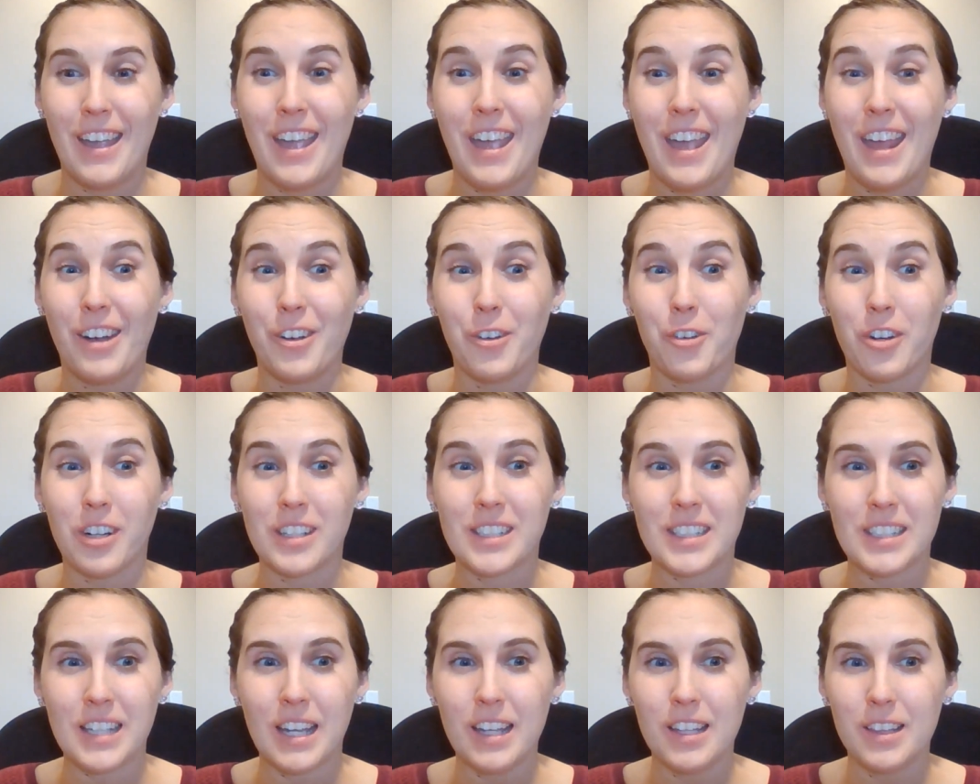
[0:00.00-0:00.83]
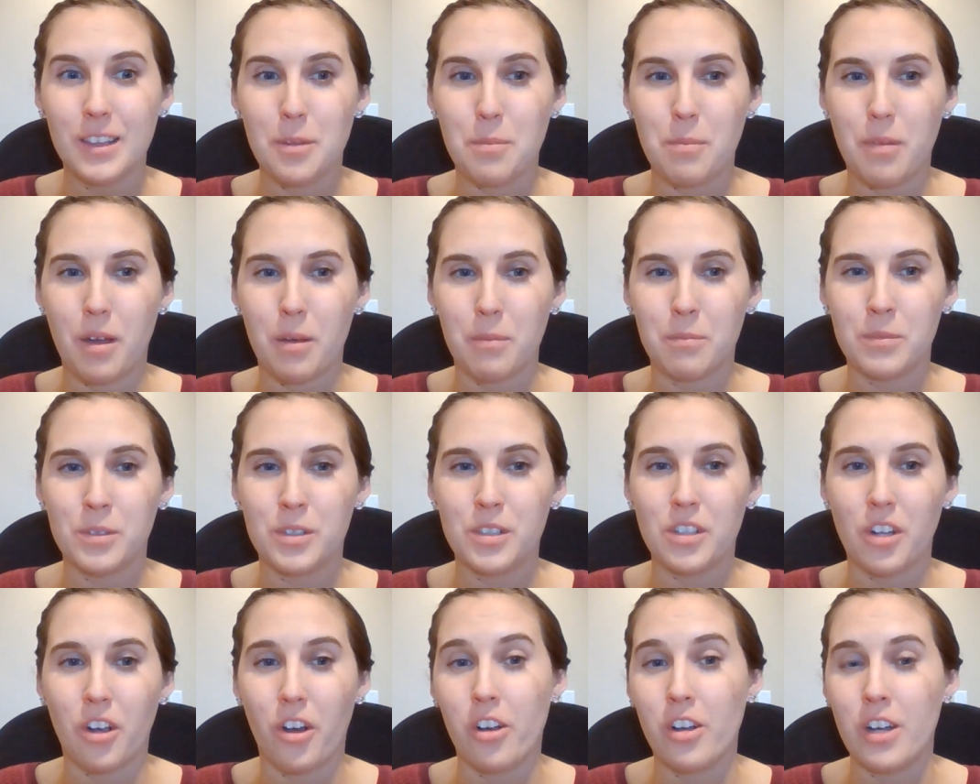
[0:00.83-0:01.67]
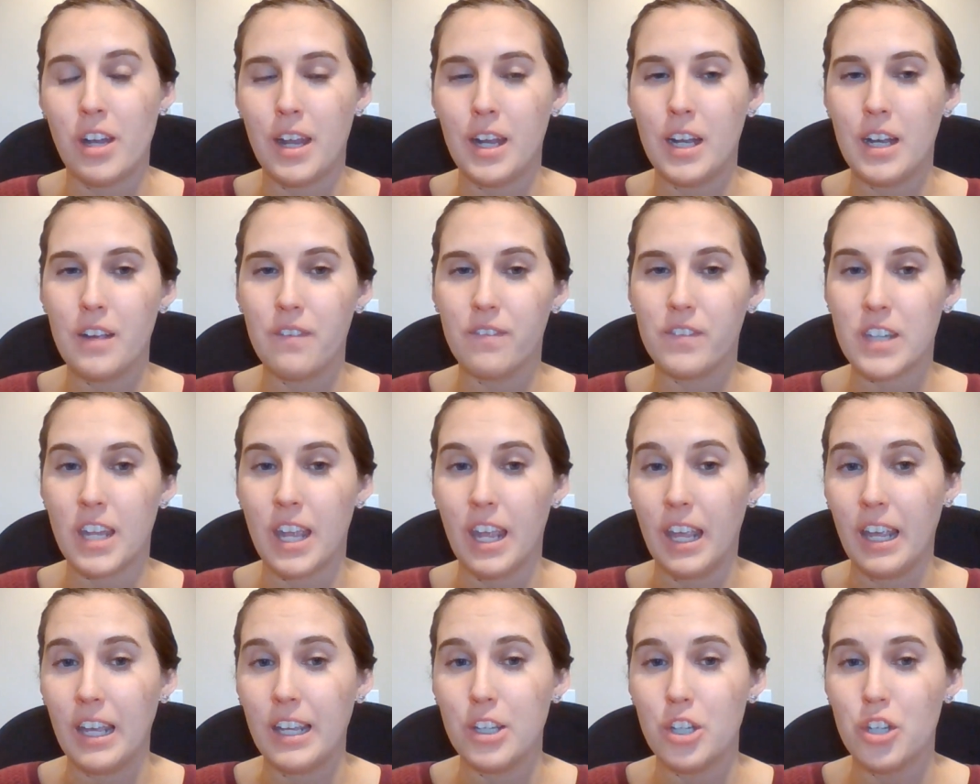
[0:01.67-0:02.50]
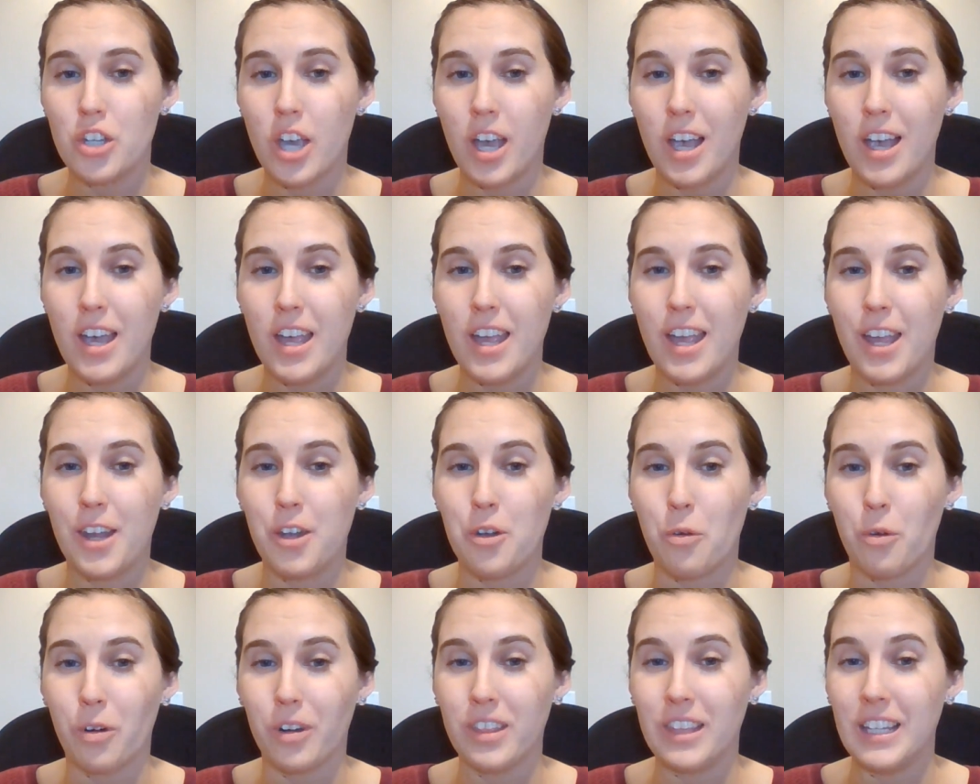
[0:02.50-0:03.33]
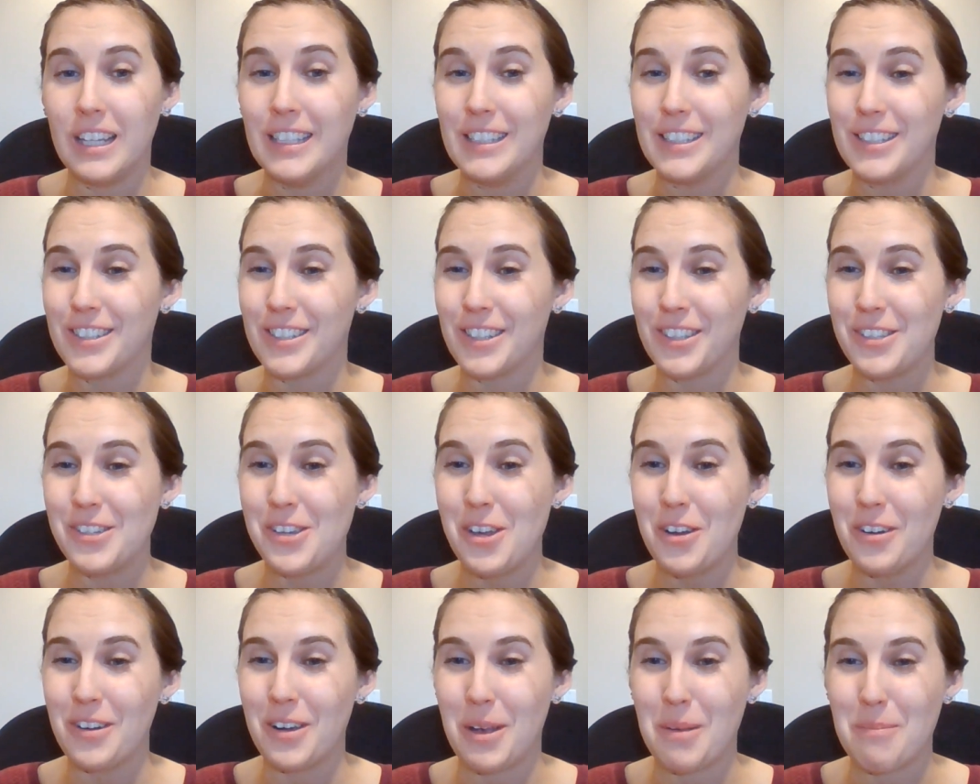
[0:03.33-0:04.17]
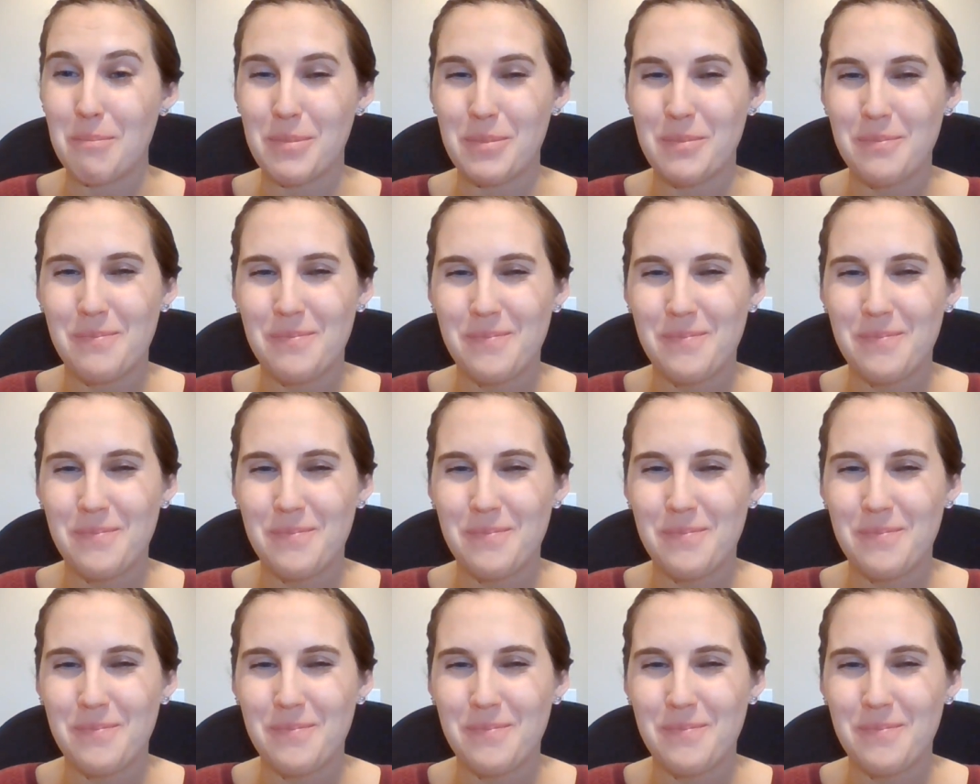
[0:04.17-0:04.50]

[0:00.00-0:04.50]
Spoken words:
And chrysanthemums are native to Asia and northeastern Europe.